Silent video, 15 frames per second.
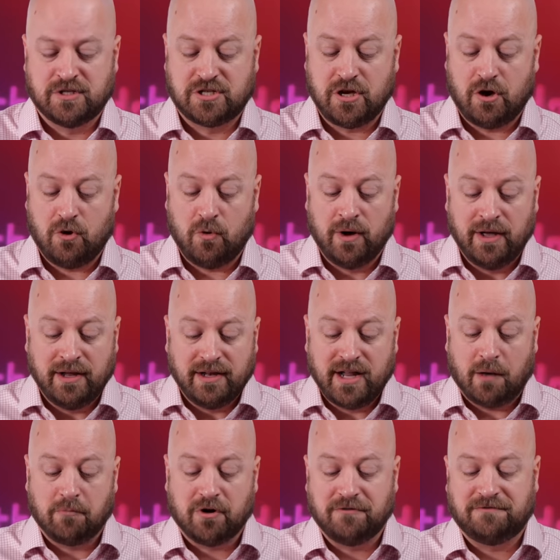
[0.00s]
So
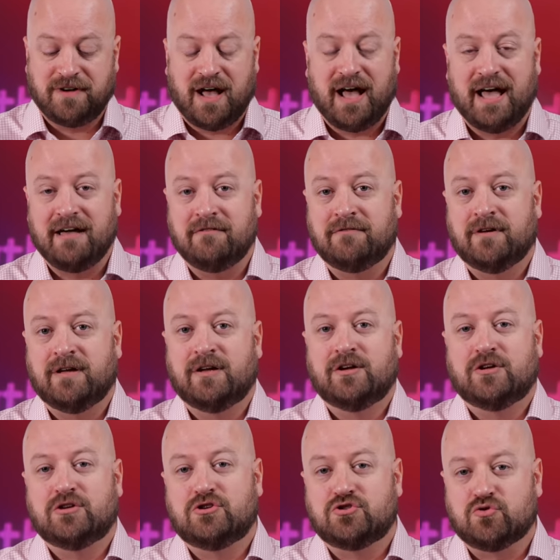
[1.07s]
number five,
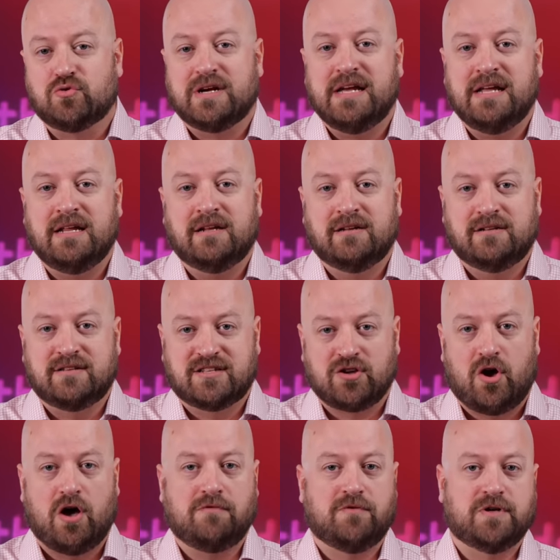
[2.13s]
treat
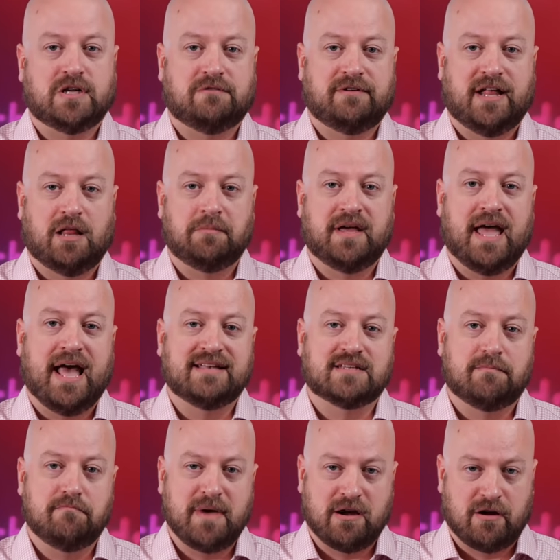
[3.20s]
software development
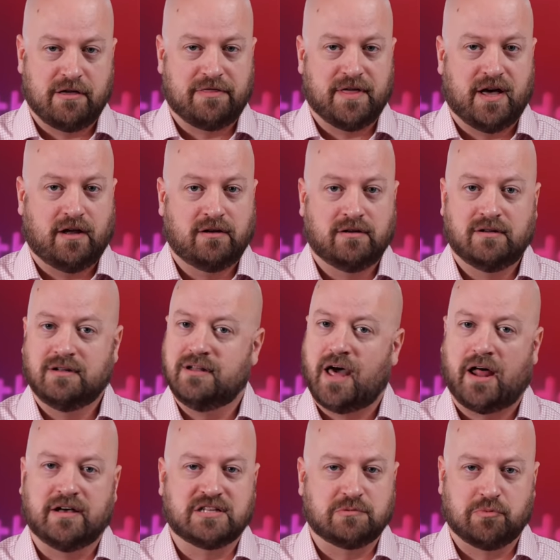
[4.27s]
as a marathon,
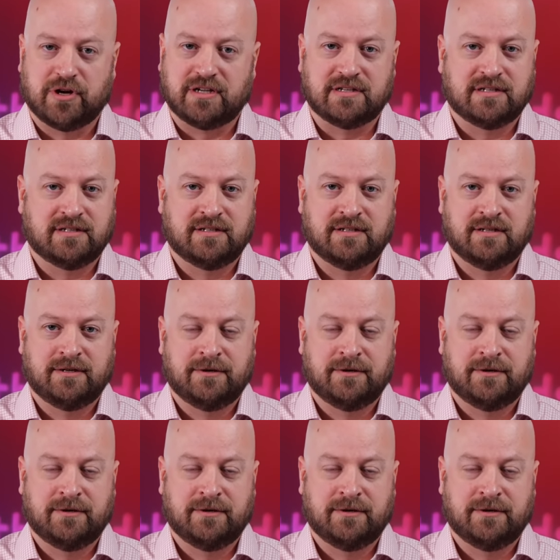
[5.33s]
not a sprint.